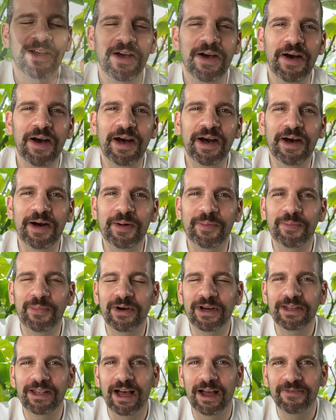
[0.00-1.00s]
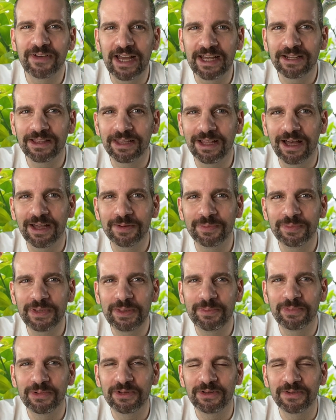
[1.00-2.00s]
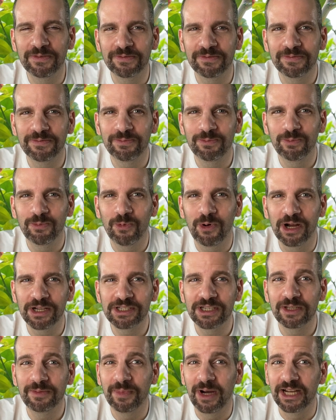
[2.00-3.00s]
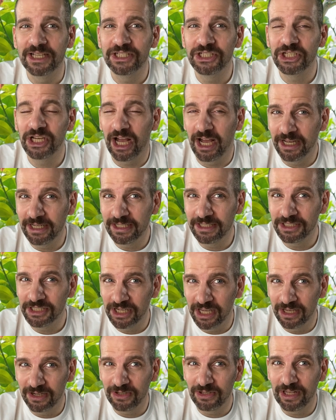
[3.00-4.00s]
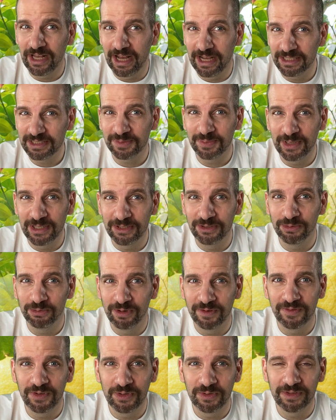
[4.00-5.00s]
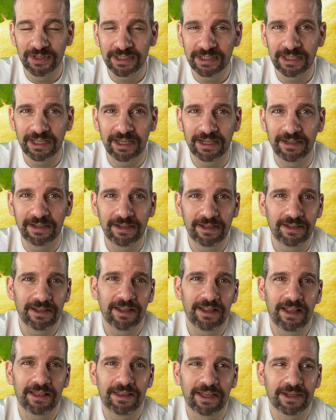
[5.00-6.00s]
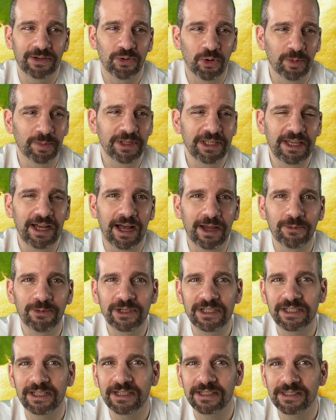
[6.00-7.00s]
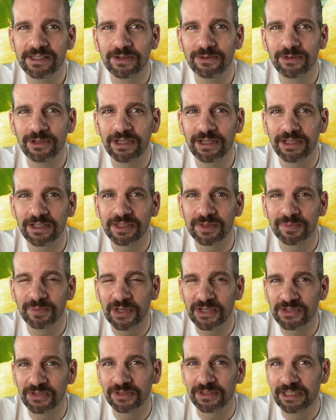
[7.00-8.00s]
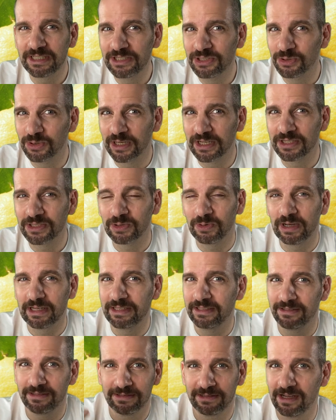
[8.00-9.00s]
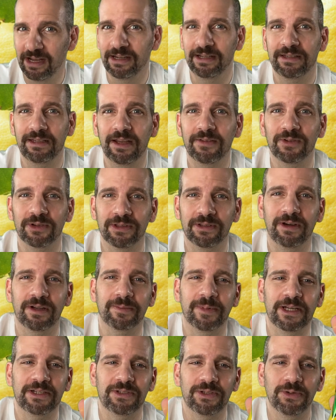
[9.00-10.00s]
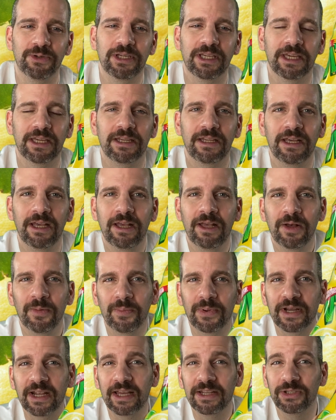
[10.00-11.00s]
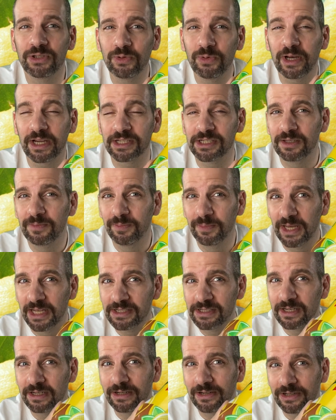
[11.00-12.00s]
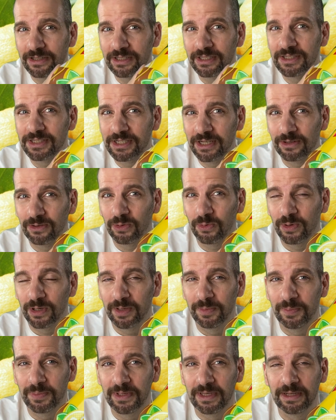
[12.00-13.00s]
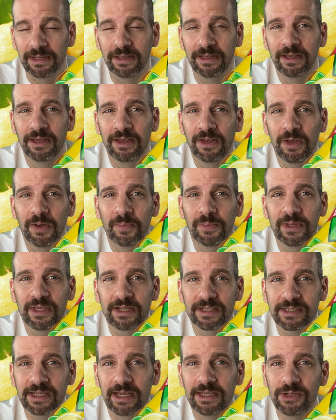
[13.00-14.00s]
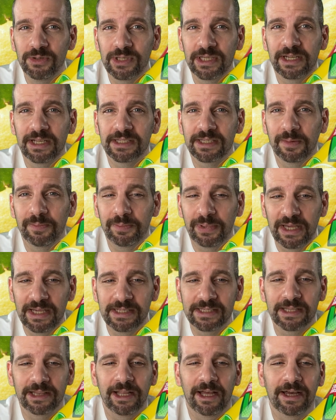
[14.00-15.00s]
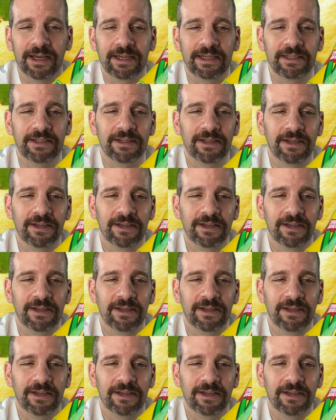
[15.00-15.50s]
But I've had a lot of people watching my China channel ask me to do a review of this, and like normally I wouldn't consider it a specialty drink, so I kind of never thought about doing it, but I do actually mention it on this channel quite a bit because I use it as a baseline,